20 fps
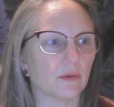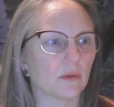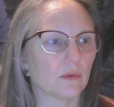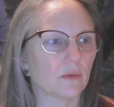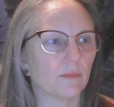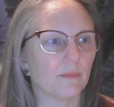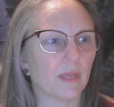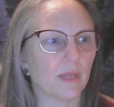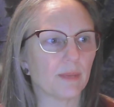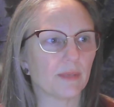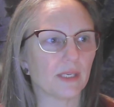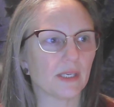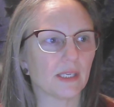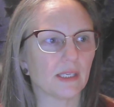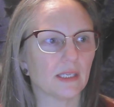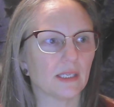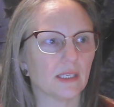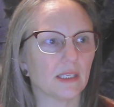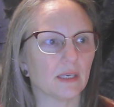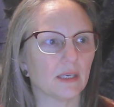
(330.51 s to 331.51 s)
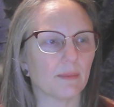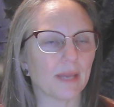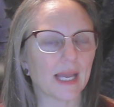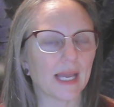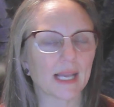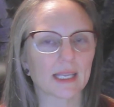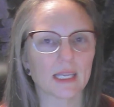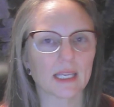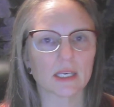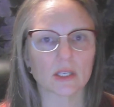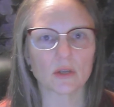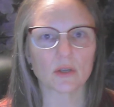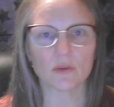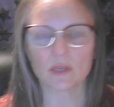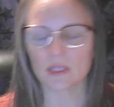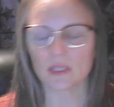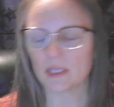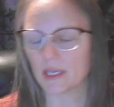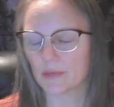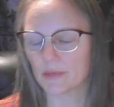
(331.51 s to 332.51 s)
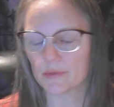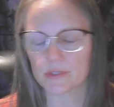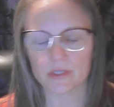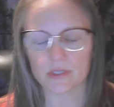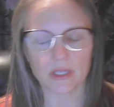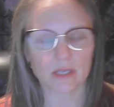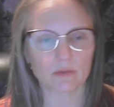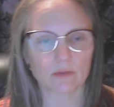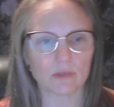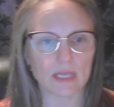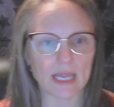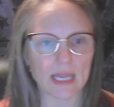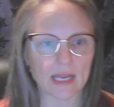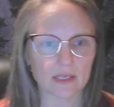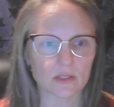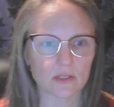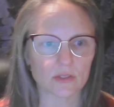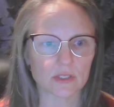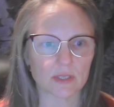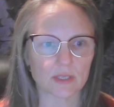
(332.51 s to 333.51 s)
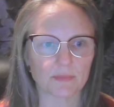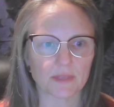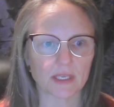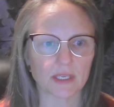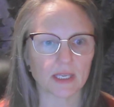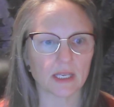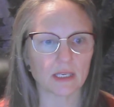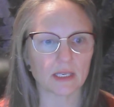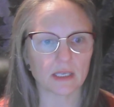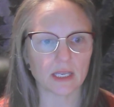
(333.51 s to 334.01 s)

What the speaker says: maybe in a back-end coding language like React or something,